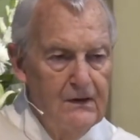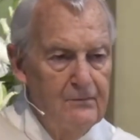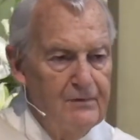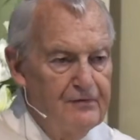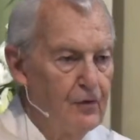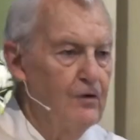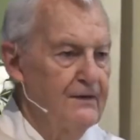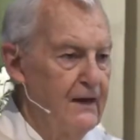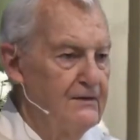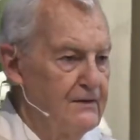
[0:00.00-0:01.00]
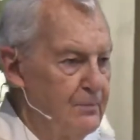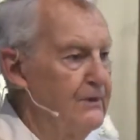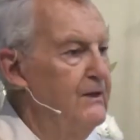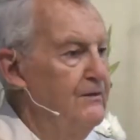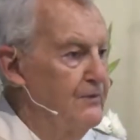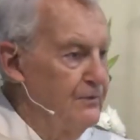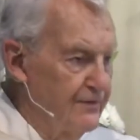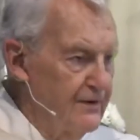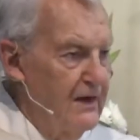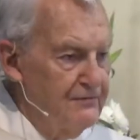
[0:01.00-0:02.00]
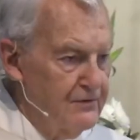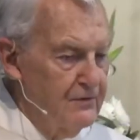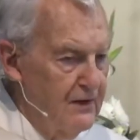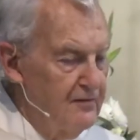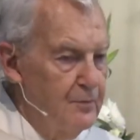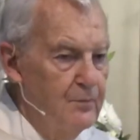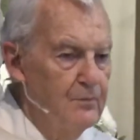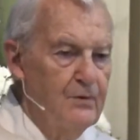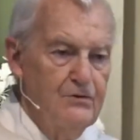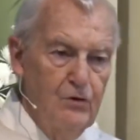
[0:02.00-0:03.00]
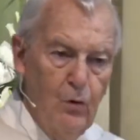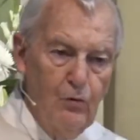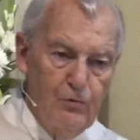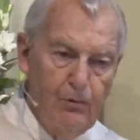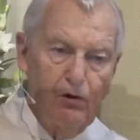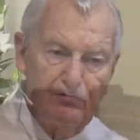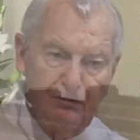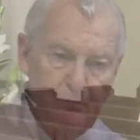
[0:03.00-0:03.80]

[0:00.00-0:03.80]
Before that, they believed there was an afterlife, but no rewards and